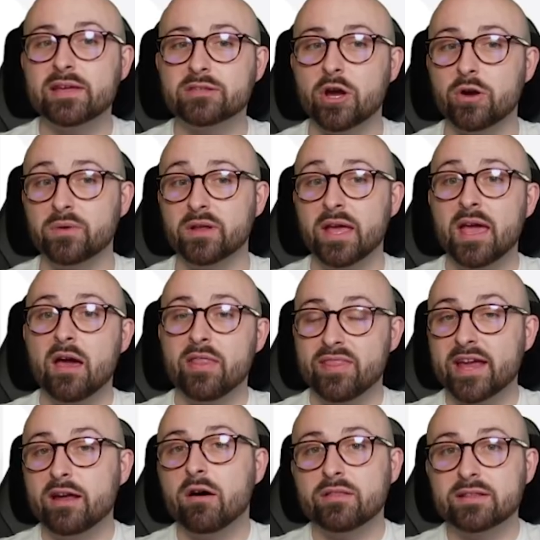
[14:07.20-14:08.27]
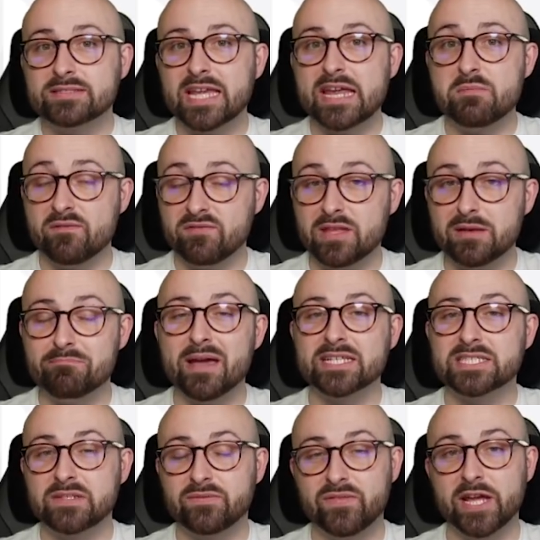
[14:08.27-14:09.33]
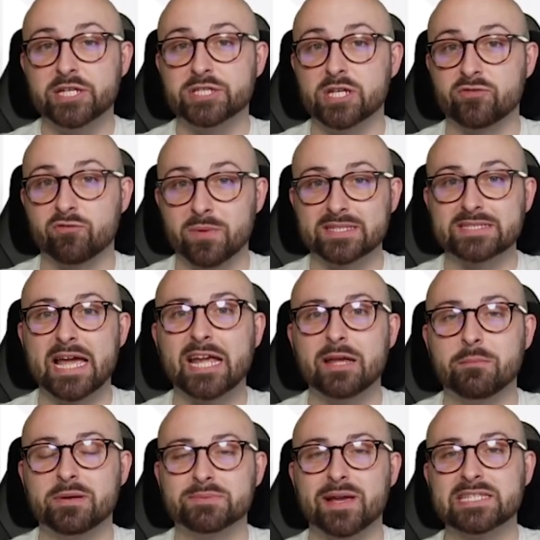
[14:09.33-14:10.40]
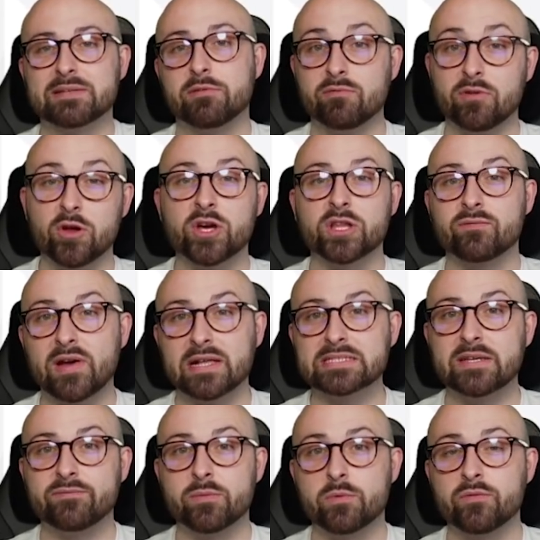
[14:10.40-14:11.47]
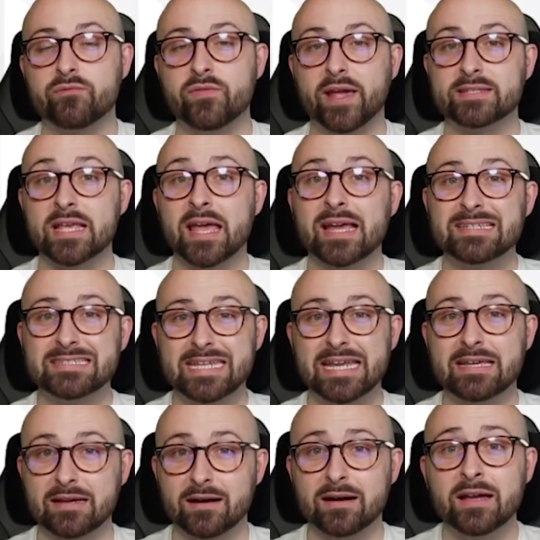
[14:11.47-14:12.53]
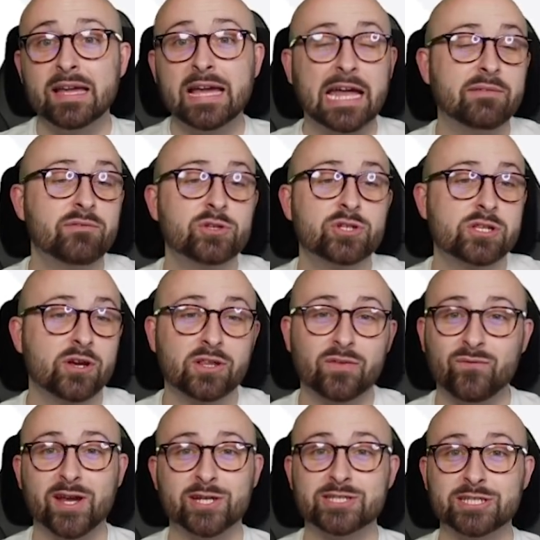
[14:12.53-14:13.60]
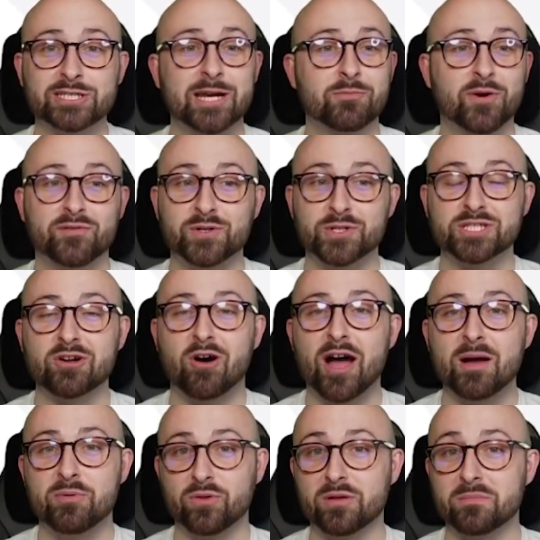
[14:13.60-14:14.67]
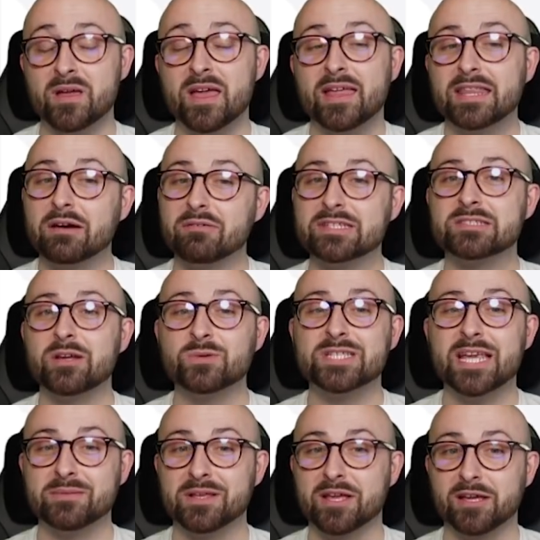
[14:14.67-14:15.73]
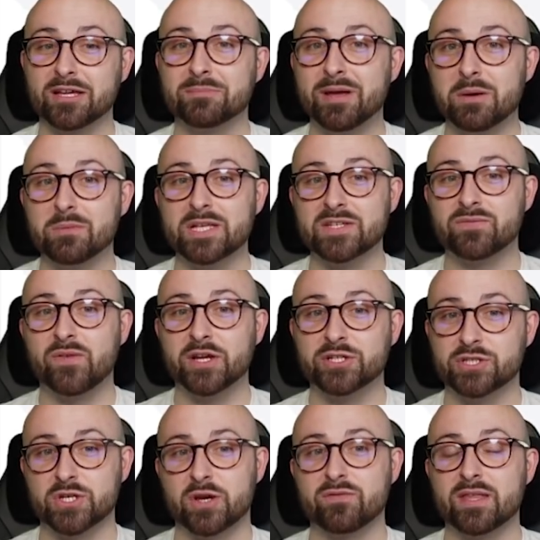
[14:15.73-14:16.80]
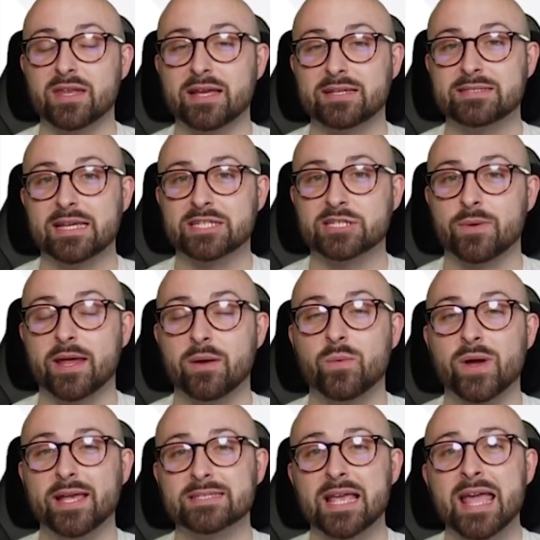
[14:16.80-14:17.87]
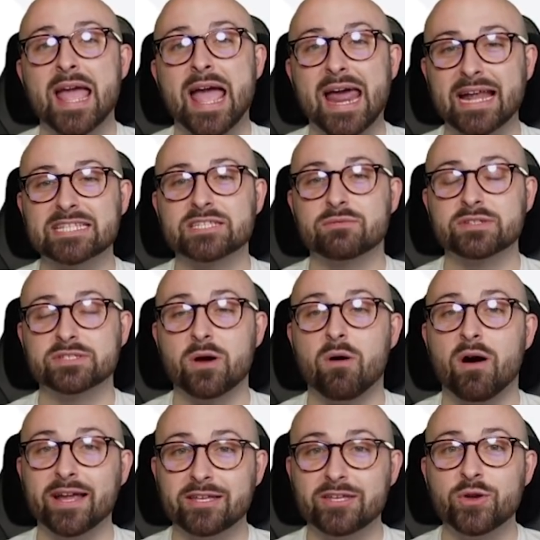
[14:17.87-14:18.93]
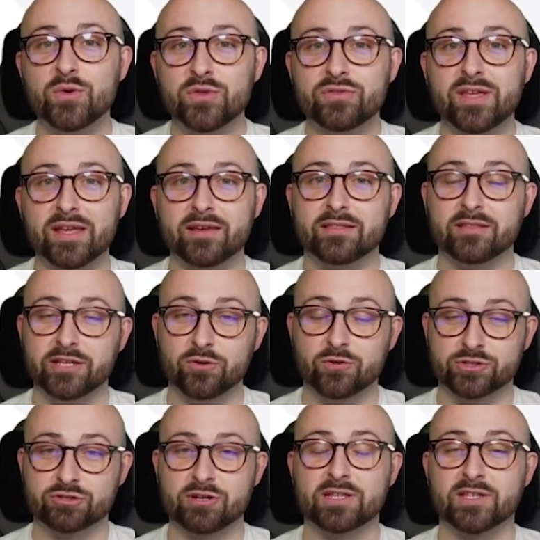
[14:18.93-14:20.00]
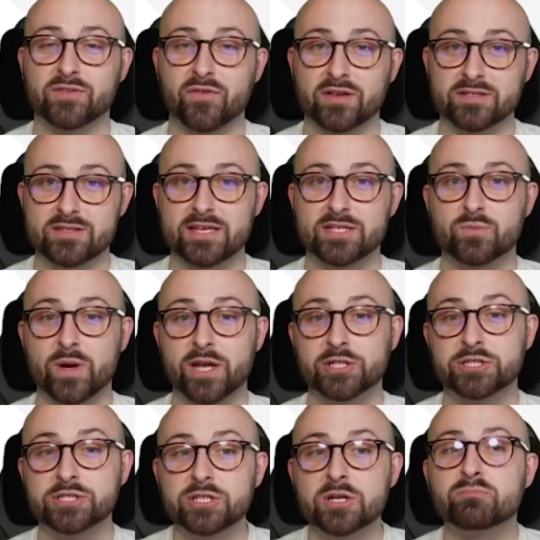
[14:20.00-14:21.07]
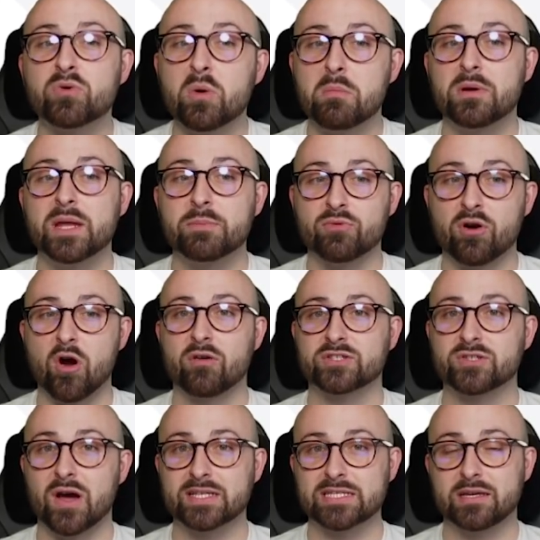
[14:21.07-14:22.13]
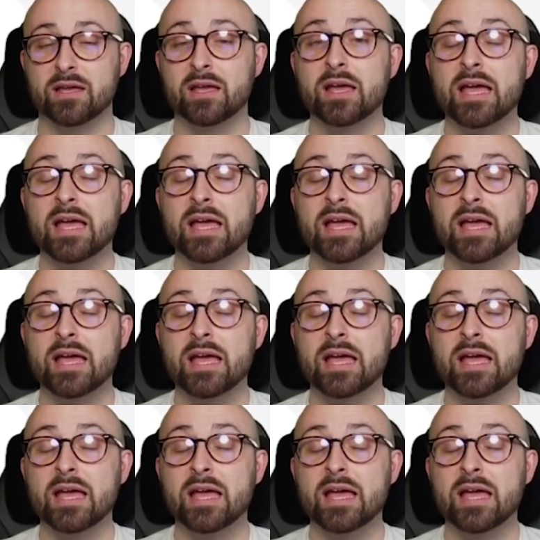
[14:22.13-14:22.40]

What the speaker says: if they don't, they are the team with the best fixtures from an attacking perspective. If you look at the Fantasy Football Fix ticker, and if you just look at the fixtures in general, if you just eyeball them, there is no team that can compete with these fixtures over the next 6 to 8 weeks. And as a result, I do think that your transfers this week should probably prioritise